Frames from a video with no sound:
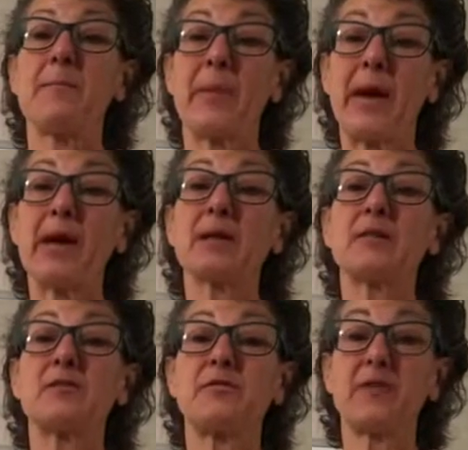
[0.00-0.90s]

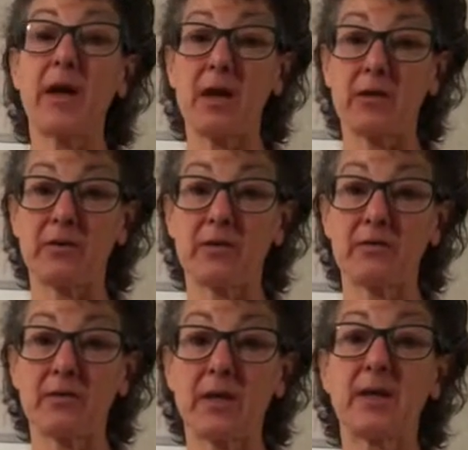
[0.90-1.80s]
Banks fail.
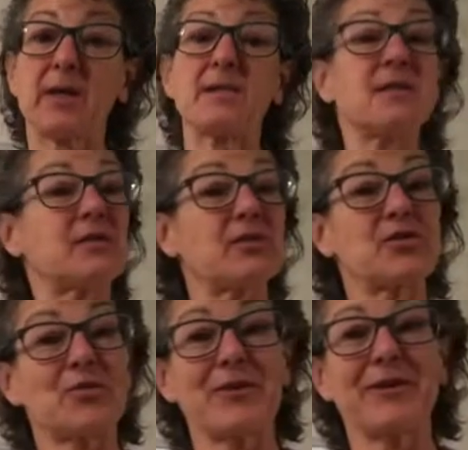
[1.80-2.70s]
It's
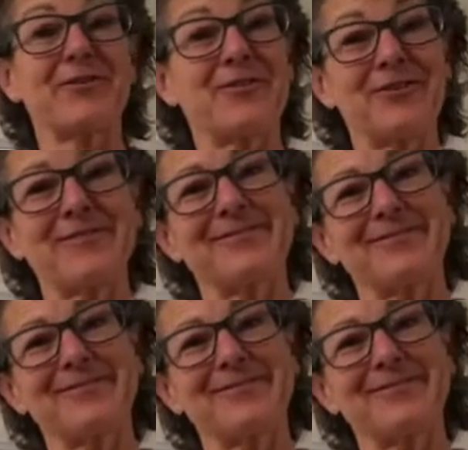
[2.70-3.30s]
historical.